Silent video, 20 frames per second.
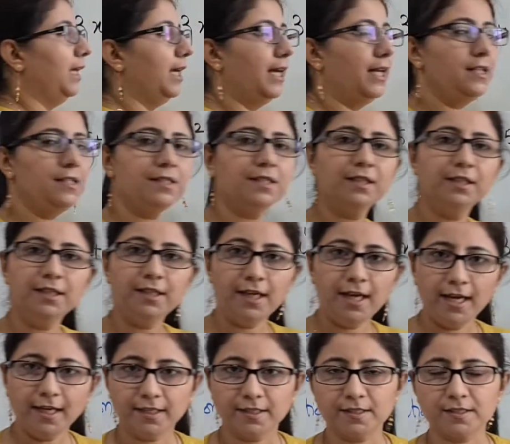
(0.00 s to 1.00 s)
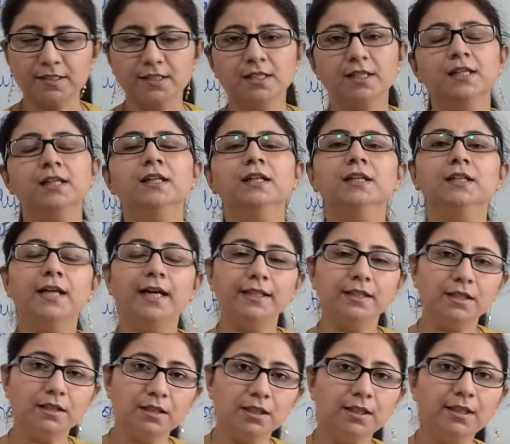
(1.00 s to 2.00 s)
as x. And
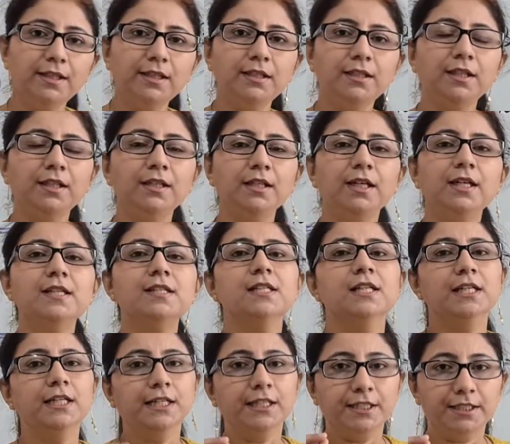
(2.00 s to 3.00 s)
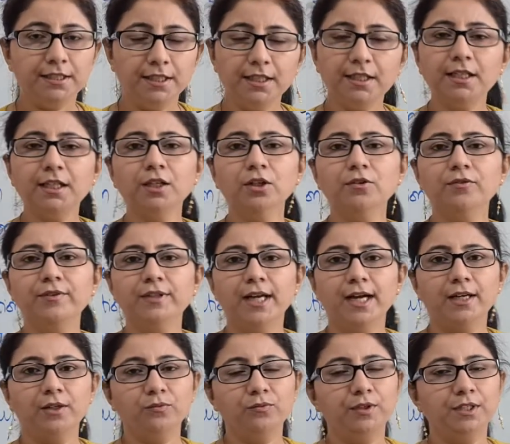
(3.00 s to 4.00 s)
the third thing is degree of
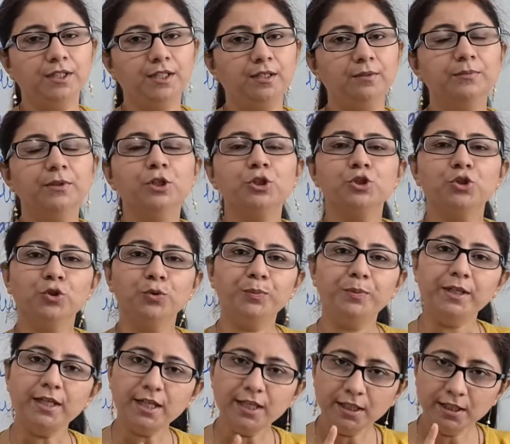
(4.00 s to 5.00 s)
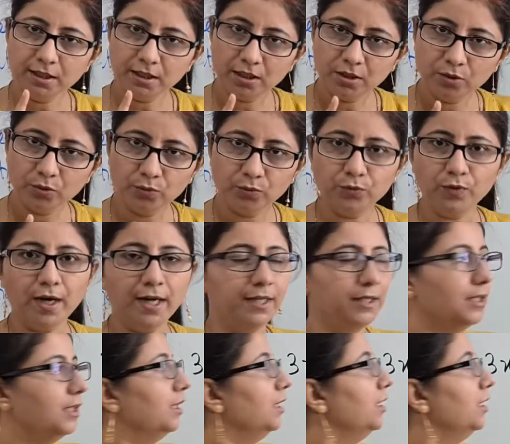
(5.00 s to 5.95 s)
that variable should be 1.